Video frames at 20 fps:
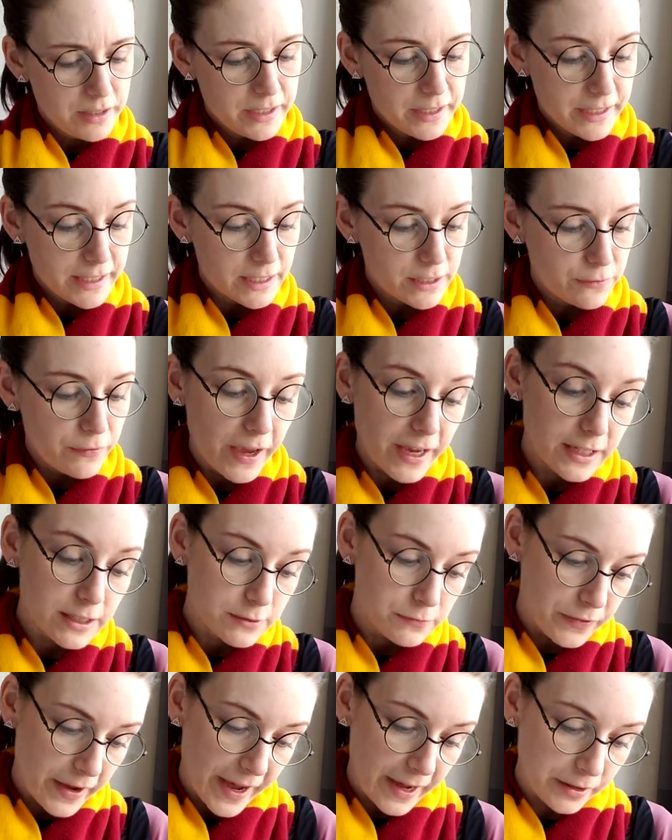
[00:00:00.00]
His face
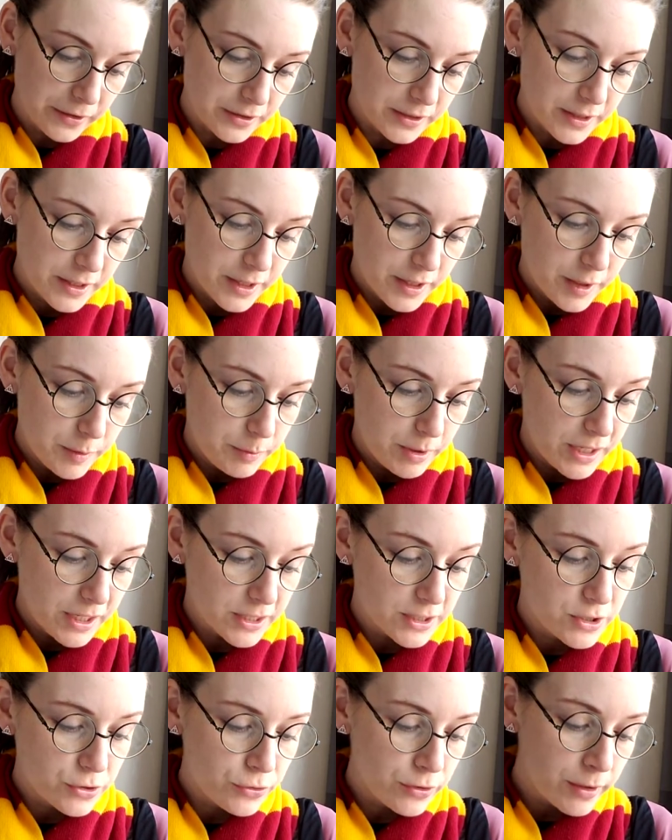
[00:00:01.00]
fell,
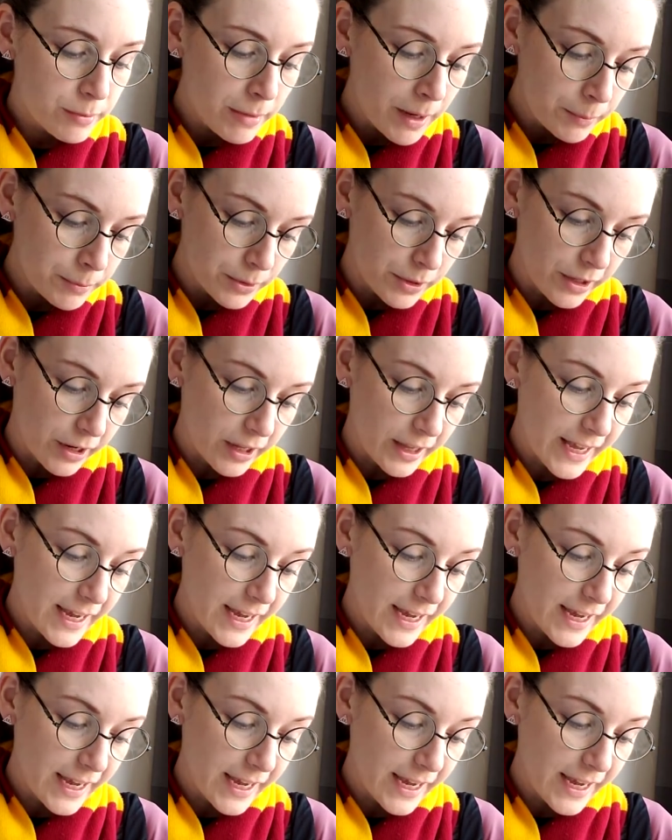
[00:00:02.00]
because the Remember-All